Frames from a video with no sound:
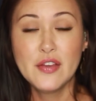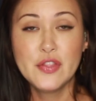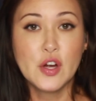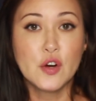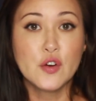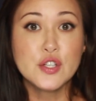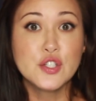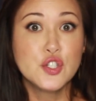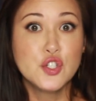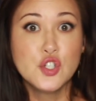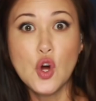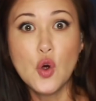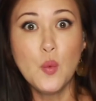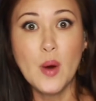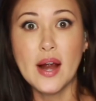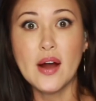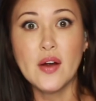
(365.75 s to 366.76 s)
There is
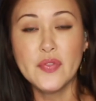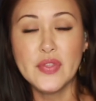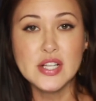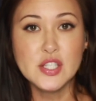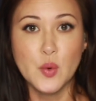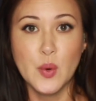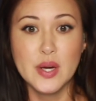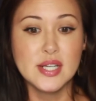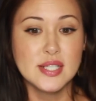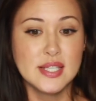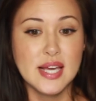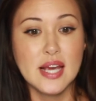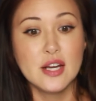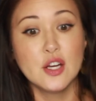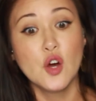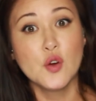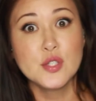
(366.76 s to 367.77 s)
nowhere that's going to
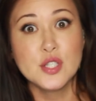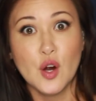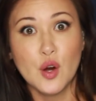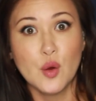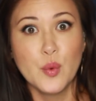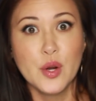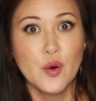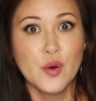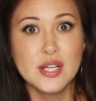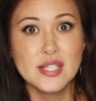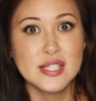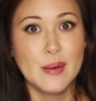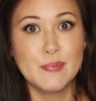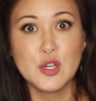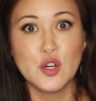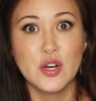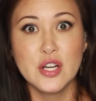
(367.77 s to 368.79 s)
say, no, sorry, we don't
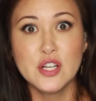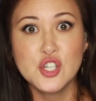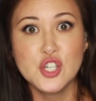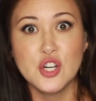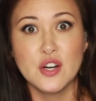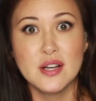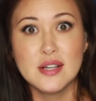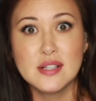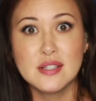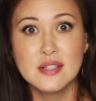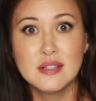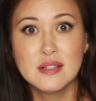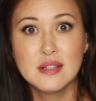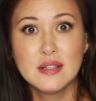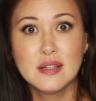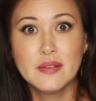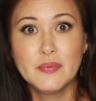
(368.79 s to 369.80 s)
accept your
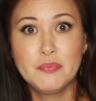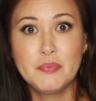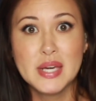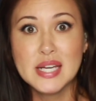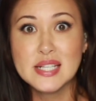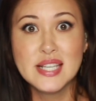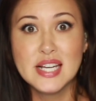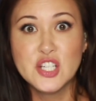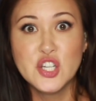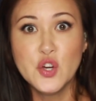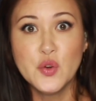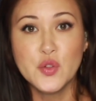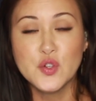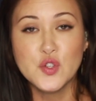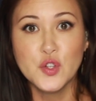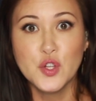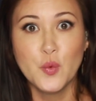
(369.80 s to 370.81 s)
insurance. Because they
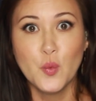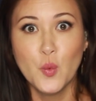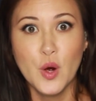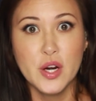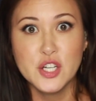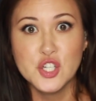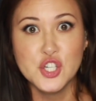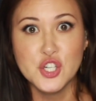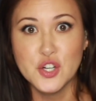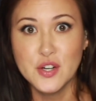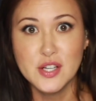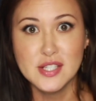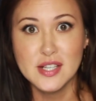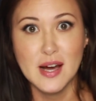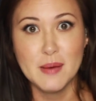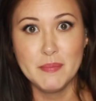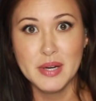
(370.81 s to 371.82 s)
do. There's only one
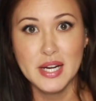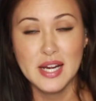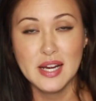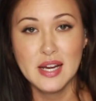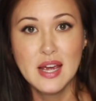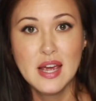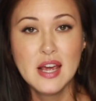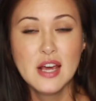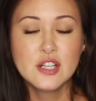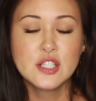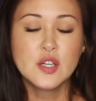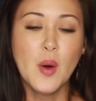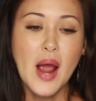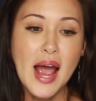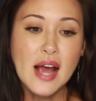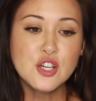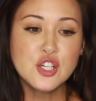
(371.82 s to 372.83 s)
insurance company.
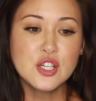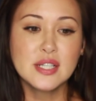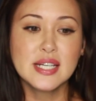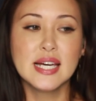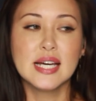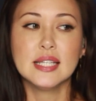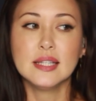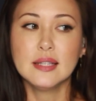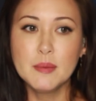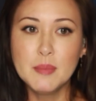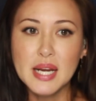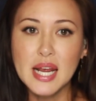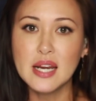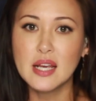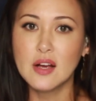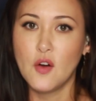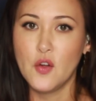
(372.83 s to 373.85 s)
So actually
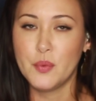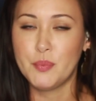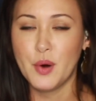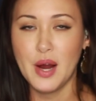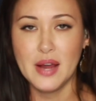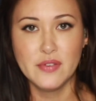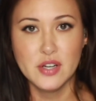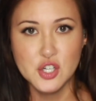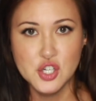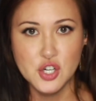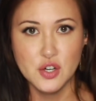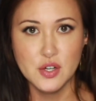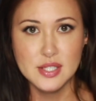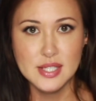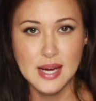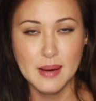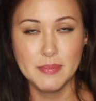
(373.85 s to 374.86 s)
eliminating all the private
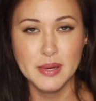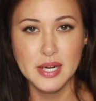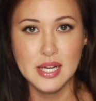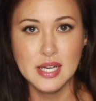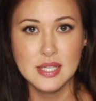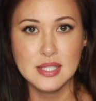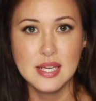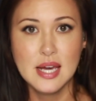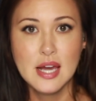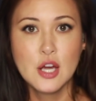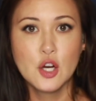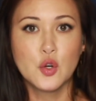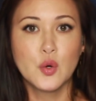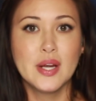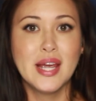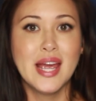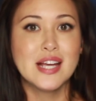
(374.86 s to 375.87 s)
insurance companies
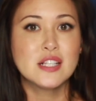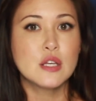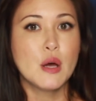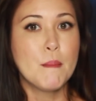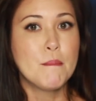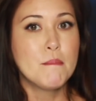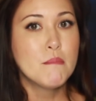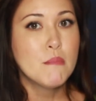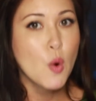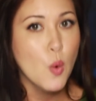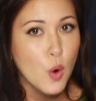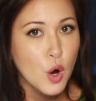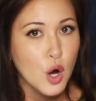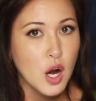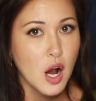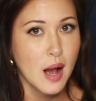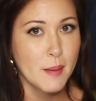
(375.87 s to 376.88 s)
creates
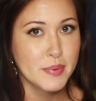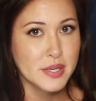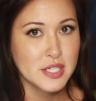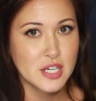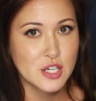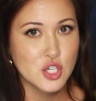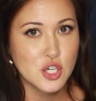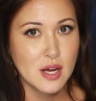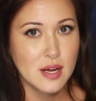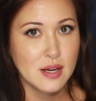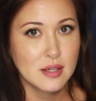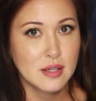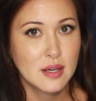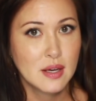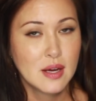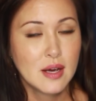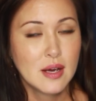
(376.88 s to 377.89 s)
more
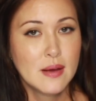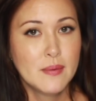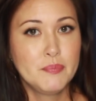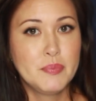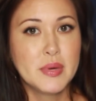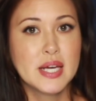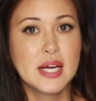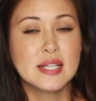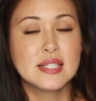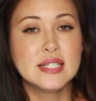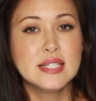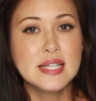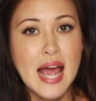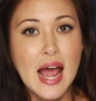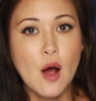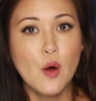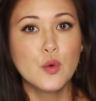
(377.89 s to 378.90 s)
competition, because
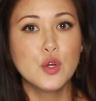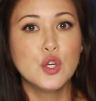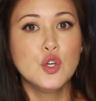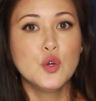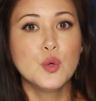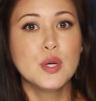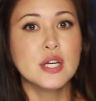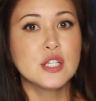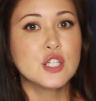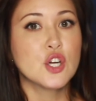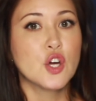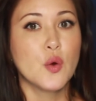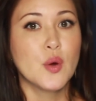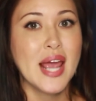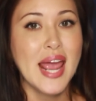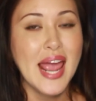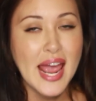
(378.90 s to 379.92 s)
now you get to
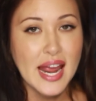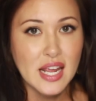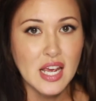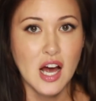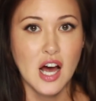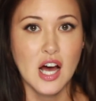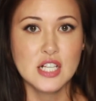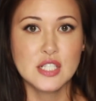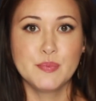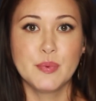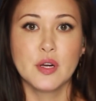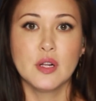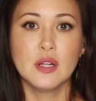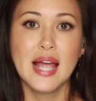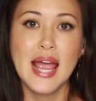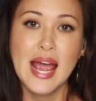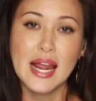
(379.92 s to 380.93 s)
go to any
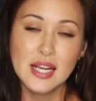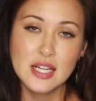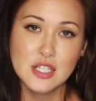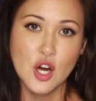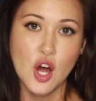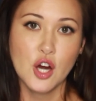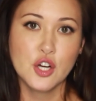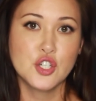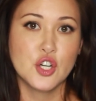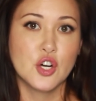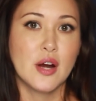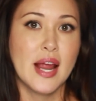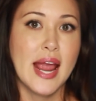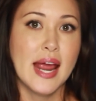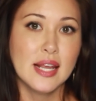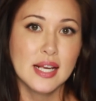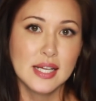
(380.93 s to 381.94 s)
hospital, any
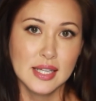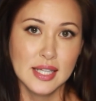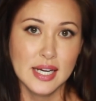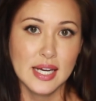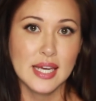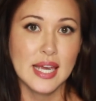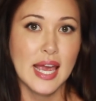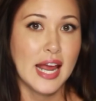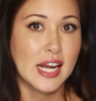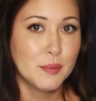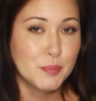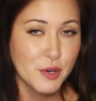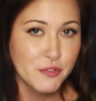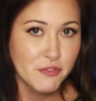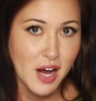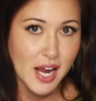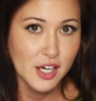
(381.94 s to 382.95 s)
doctor, any clinic, any
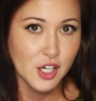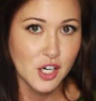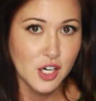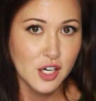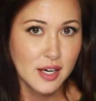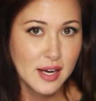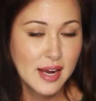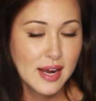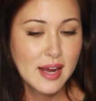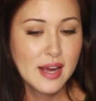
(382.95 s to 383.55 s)
provider.